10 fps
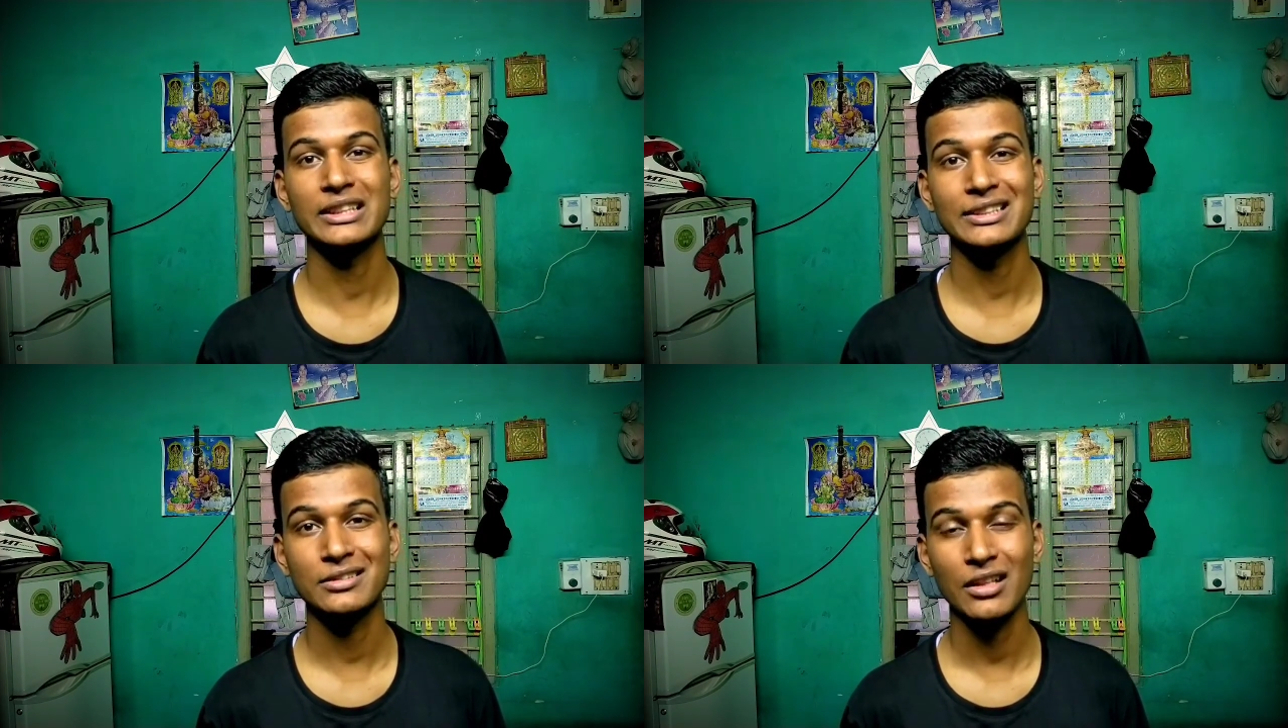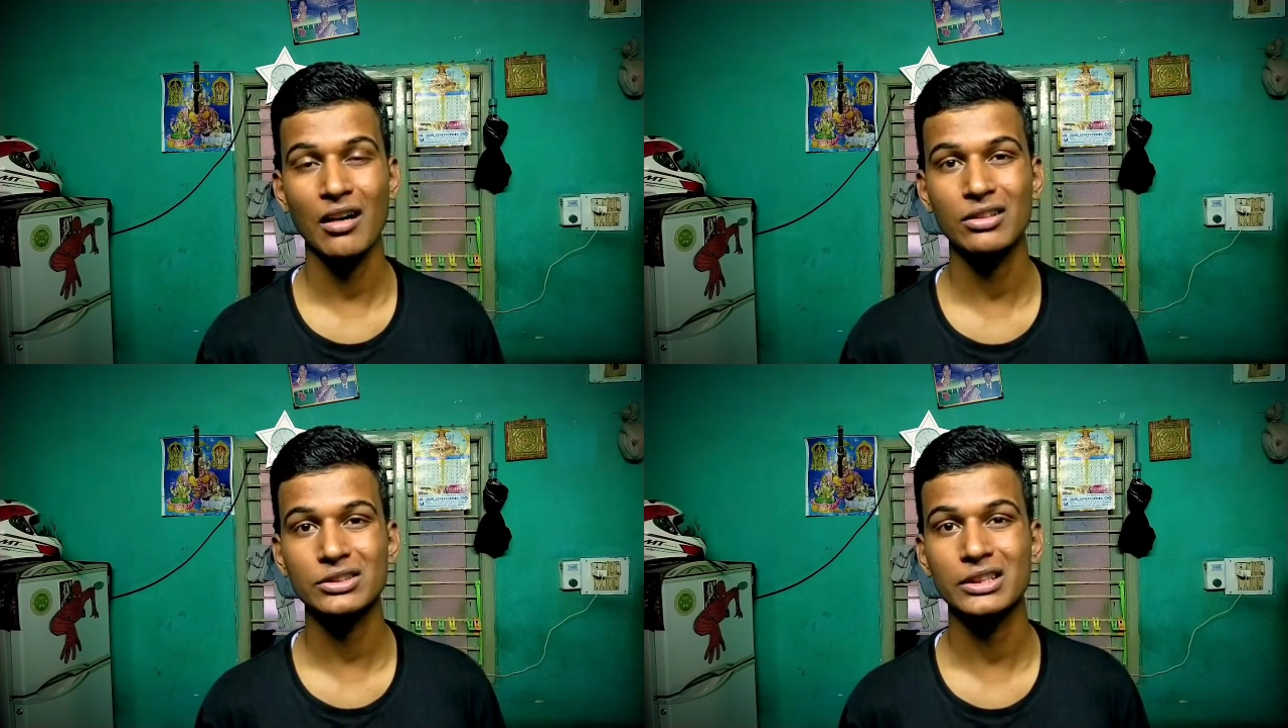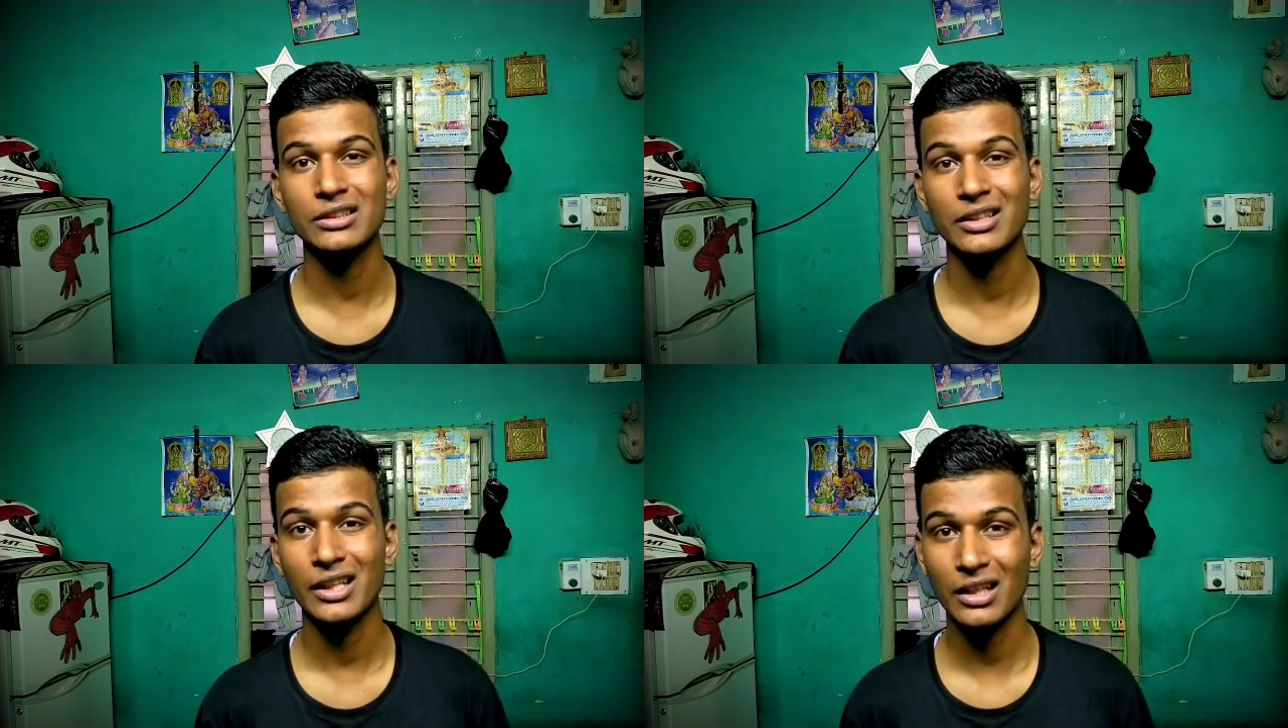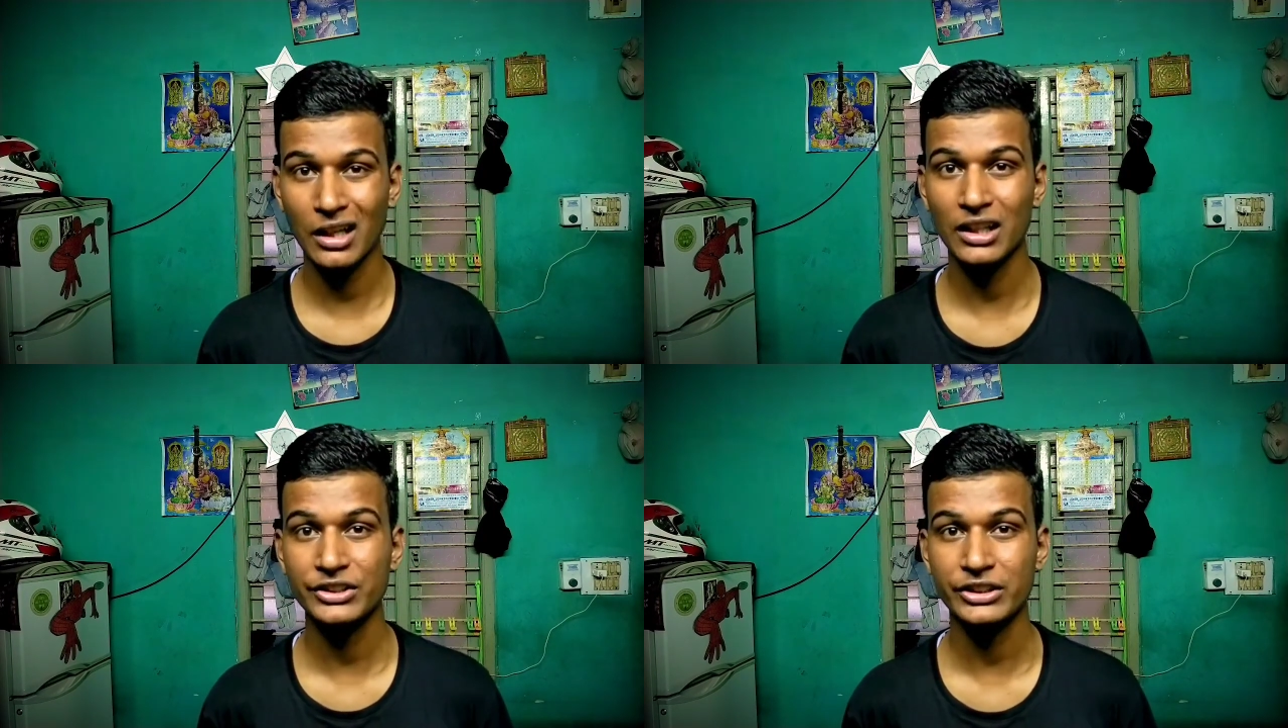these cars in their
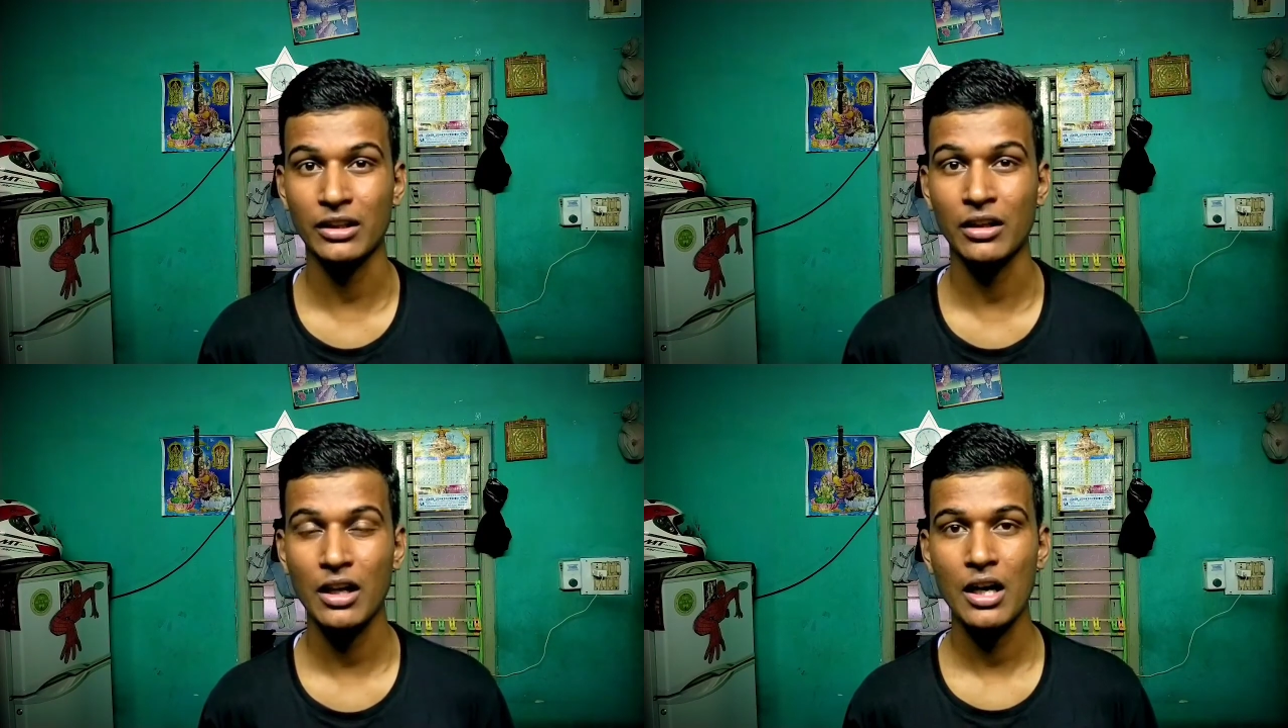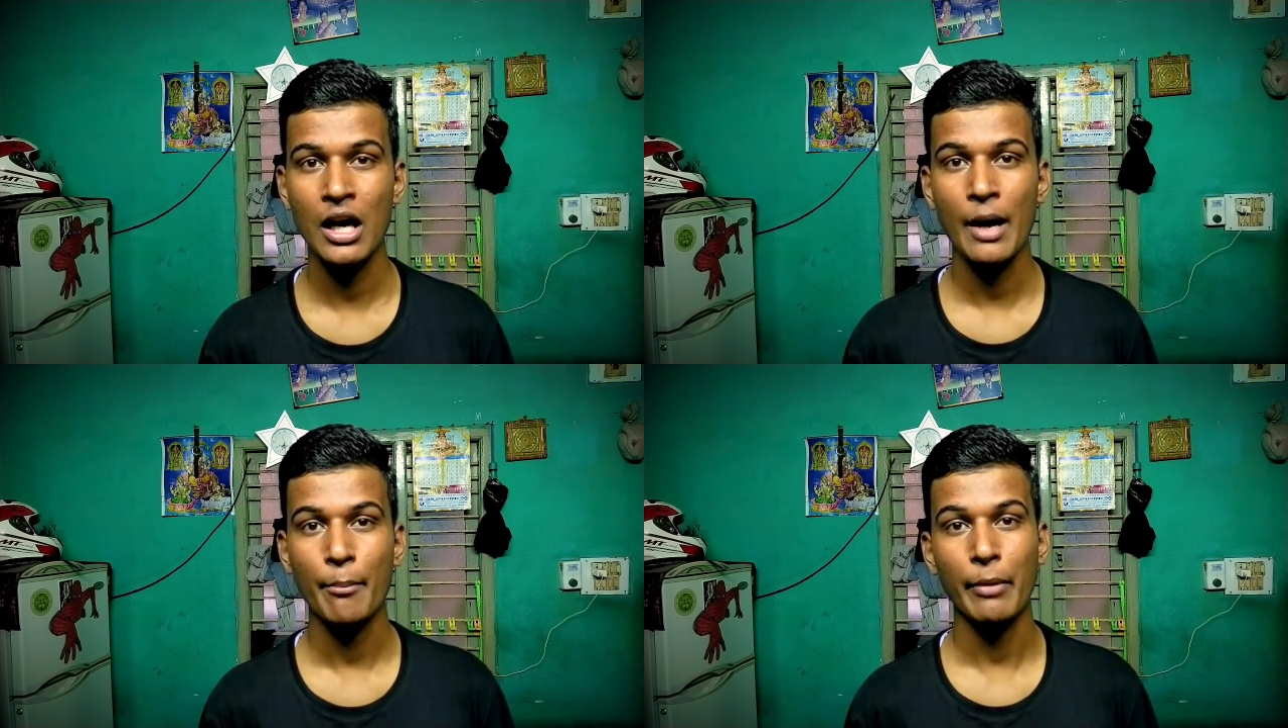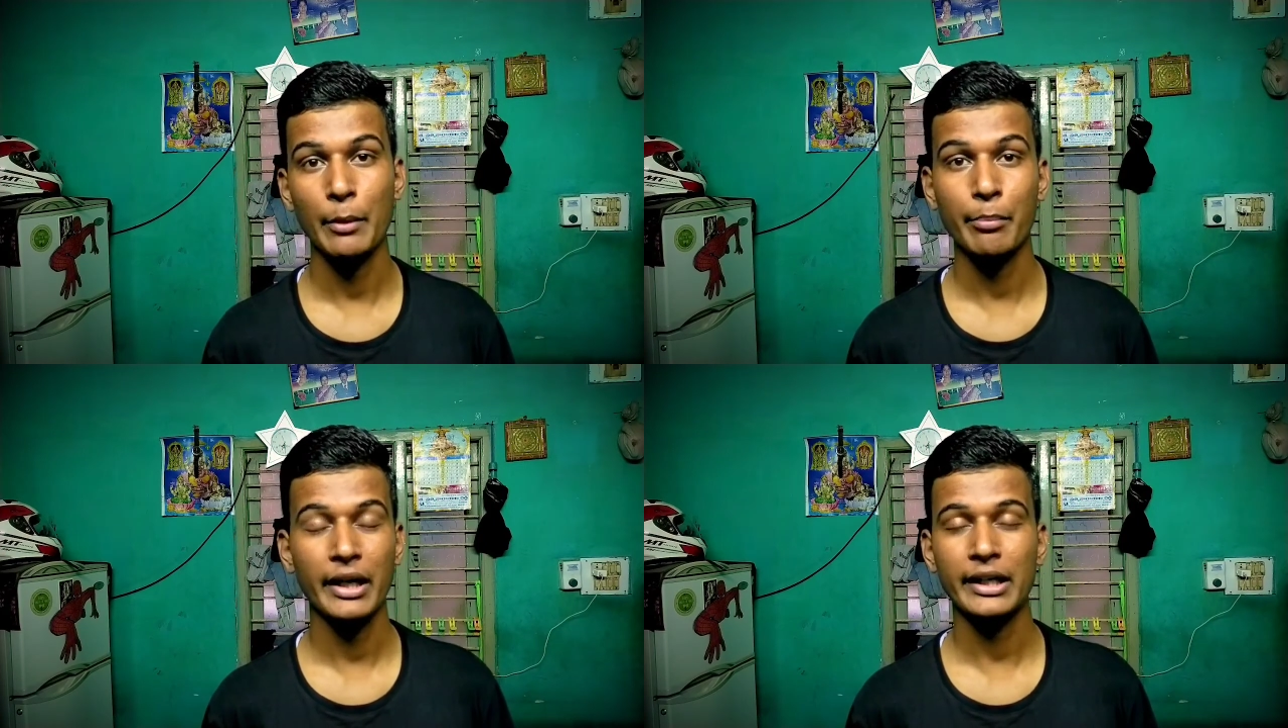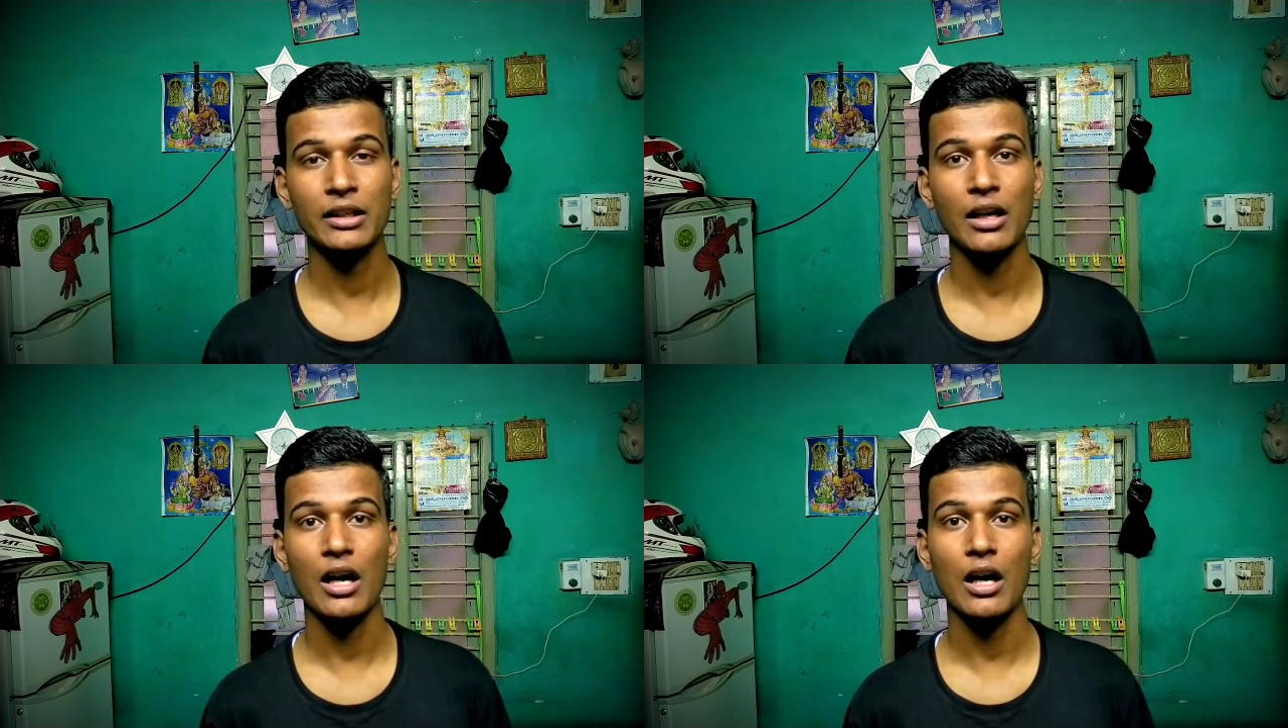collection by
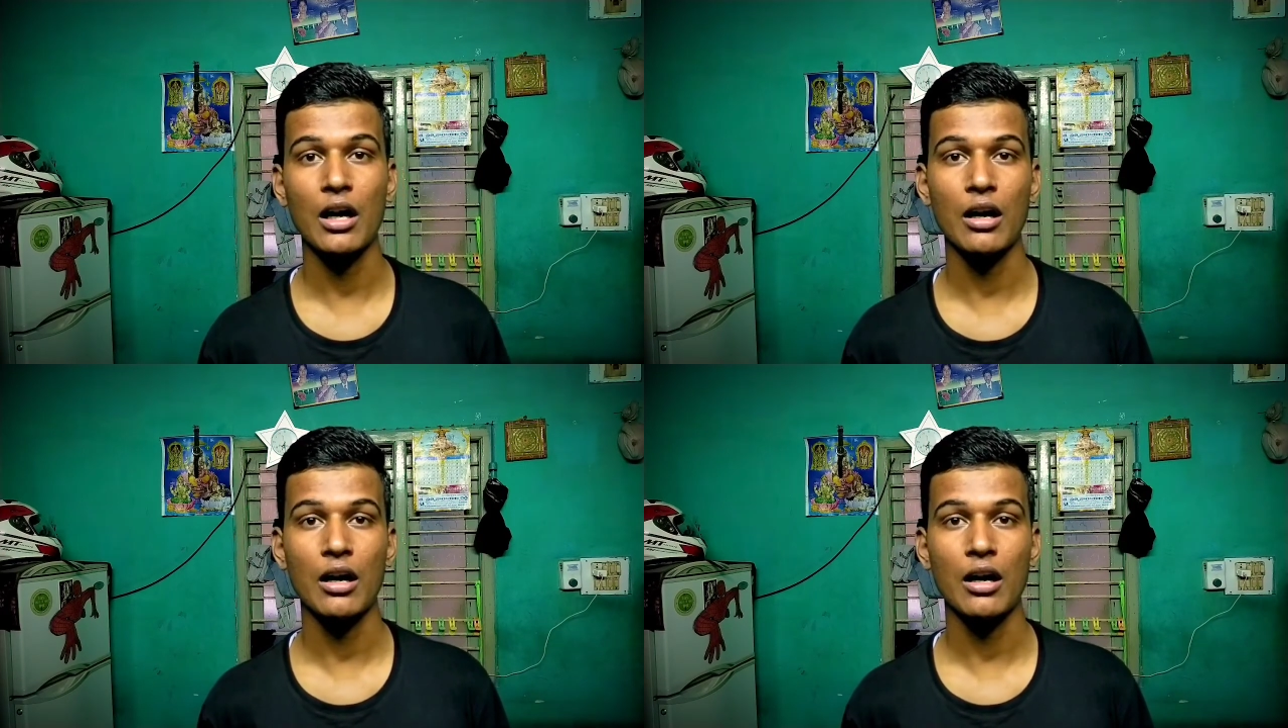paying